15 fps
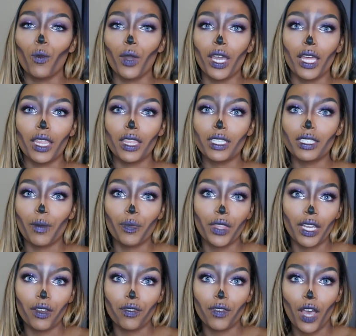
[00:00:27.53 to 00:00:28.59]
with
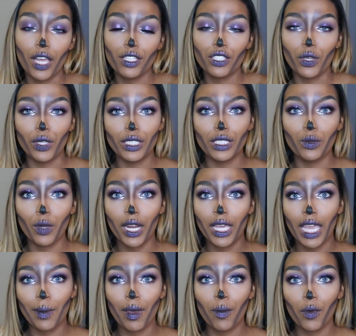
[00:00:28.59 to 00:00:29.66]
something fun, so this is what I
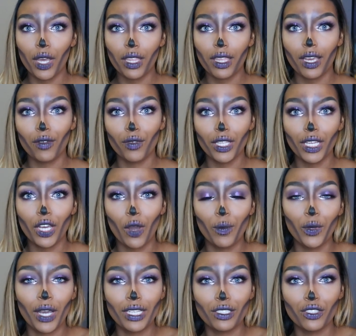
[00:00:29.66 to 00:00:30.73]
came up with. I really
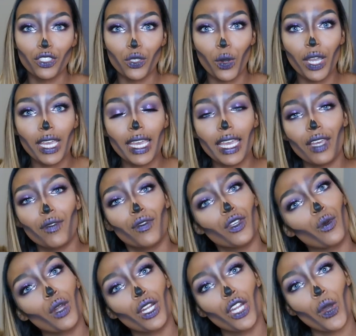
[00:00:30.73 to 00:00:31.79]
hope you guys enjoy it, and if
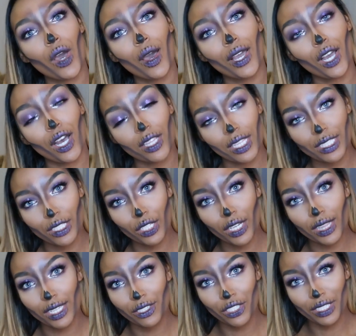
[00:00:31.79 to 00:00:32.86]
you want to know how I got this
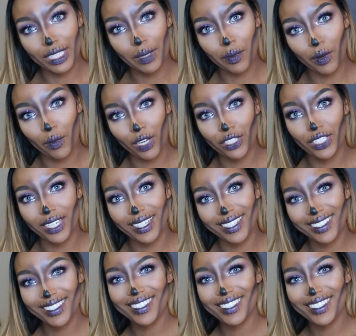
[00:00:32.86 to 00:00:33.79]
look, then just keep on watching.